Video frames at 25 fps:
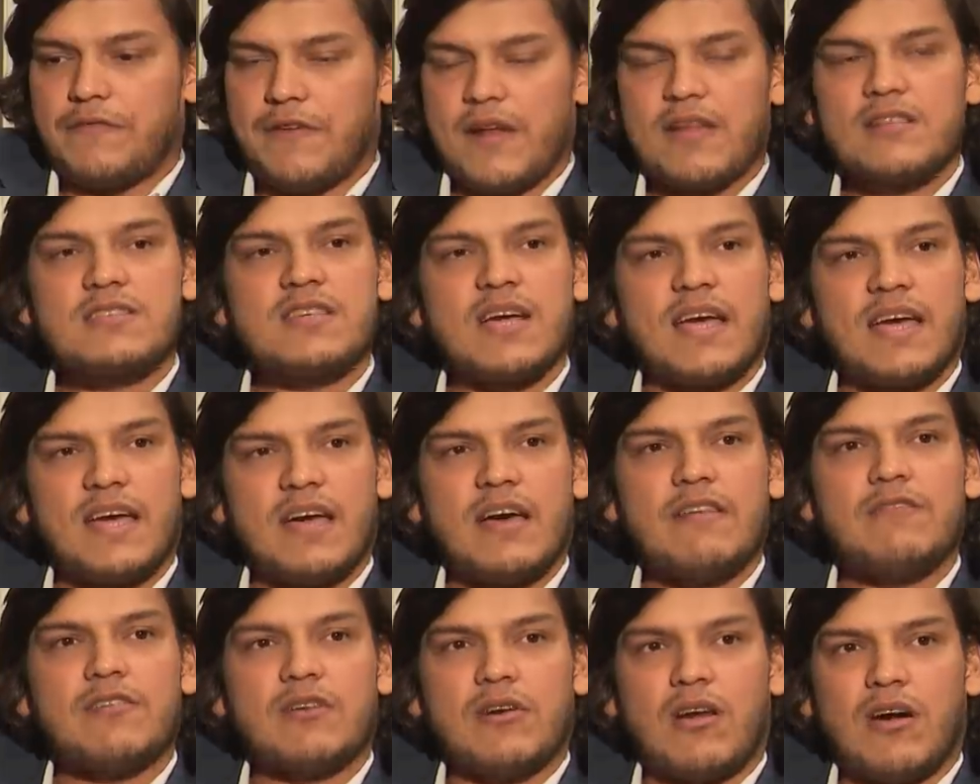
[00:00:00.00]
friends I
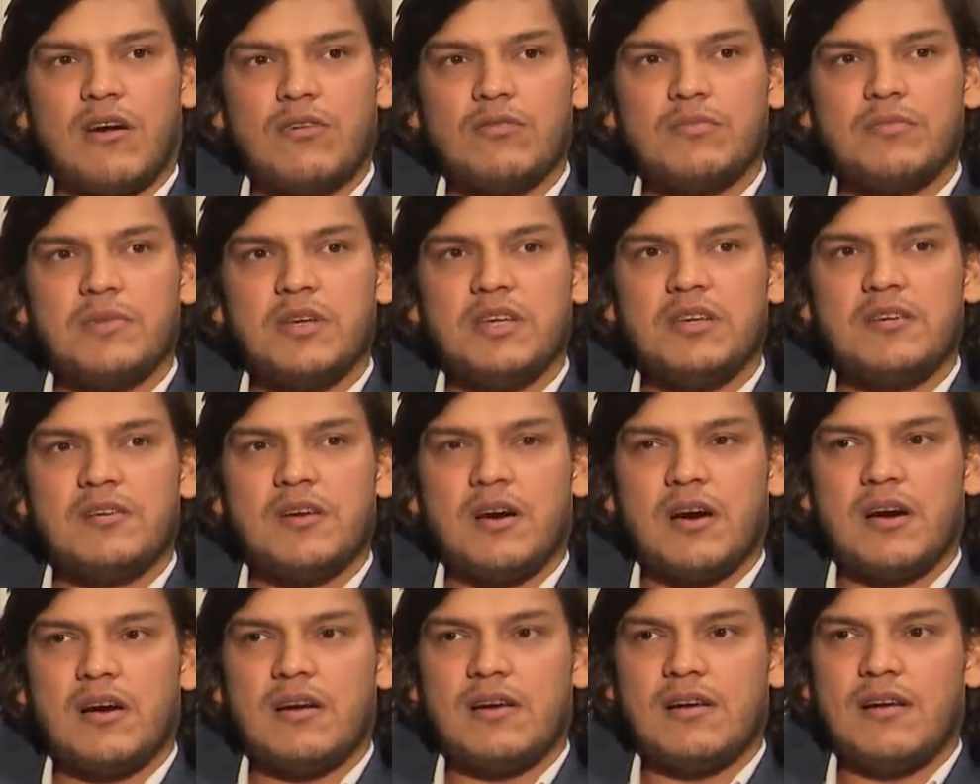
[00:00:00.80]
have around me
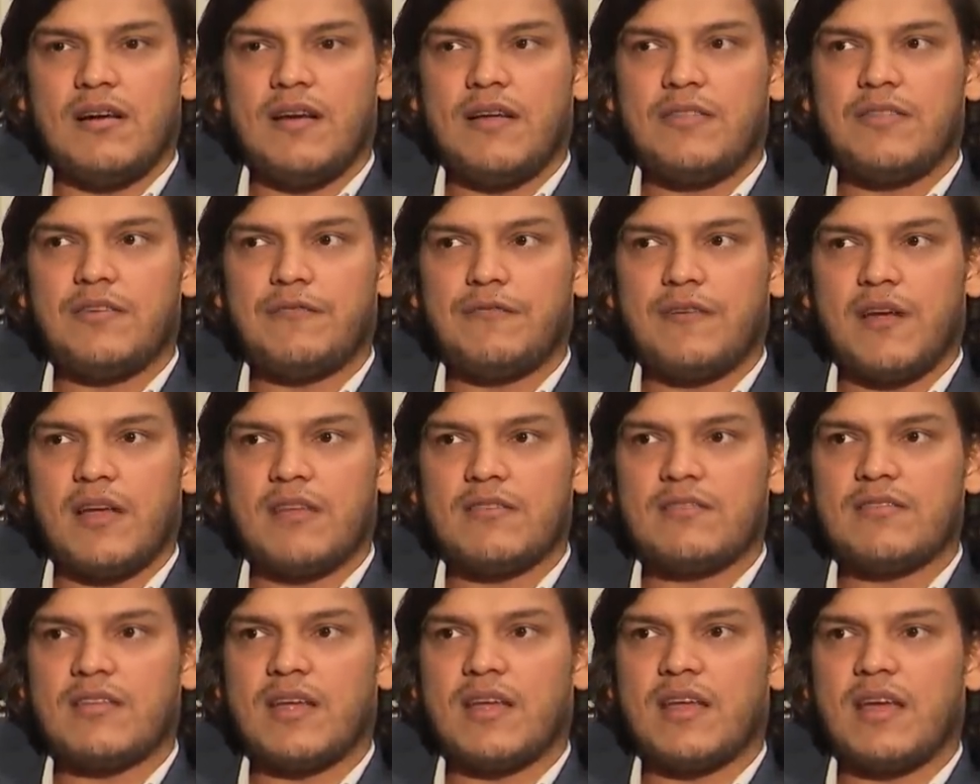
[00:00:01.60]
are the
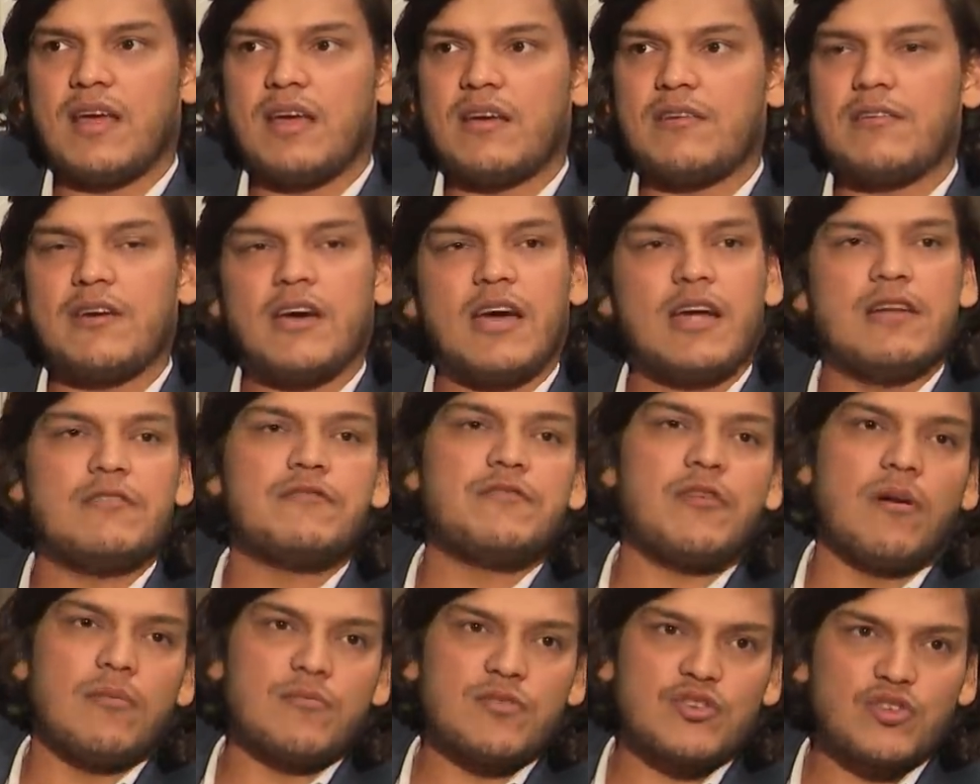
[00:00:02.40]
friends that I have had
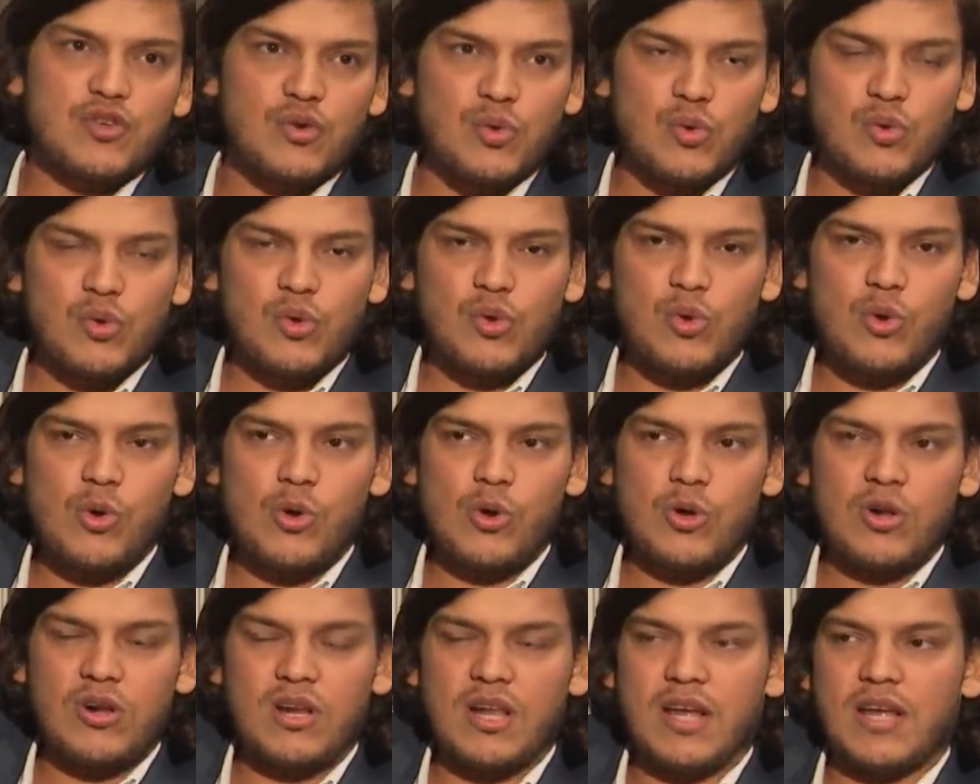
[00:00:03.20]
from
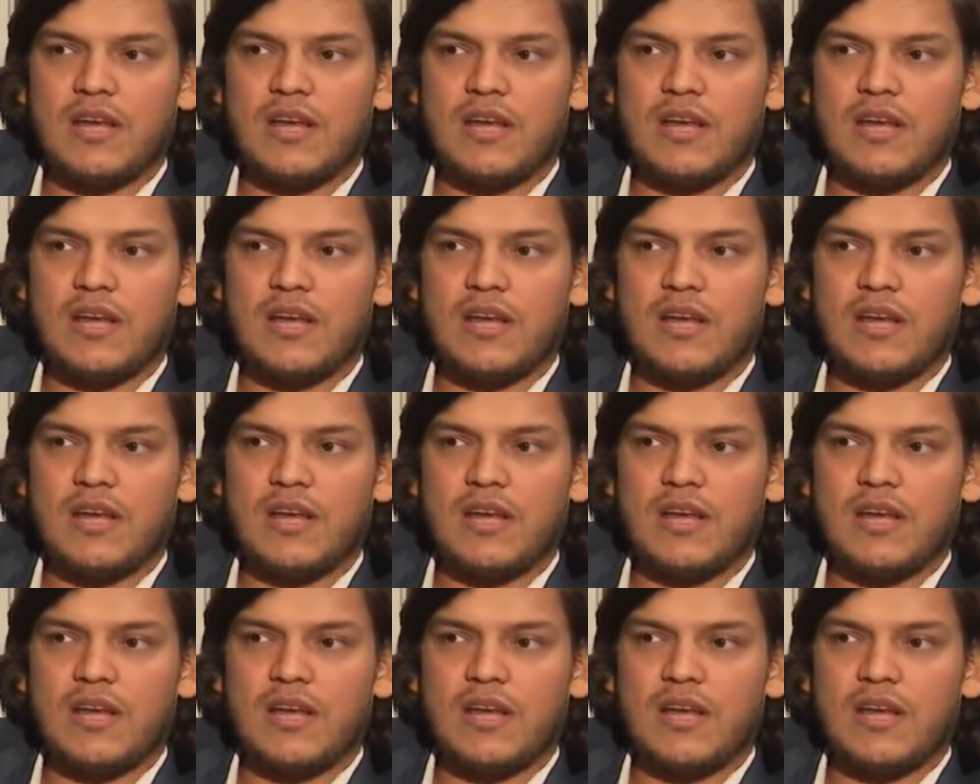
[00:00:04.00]
school,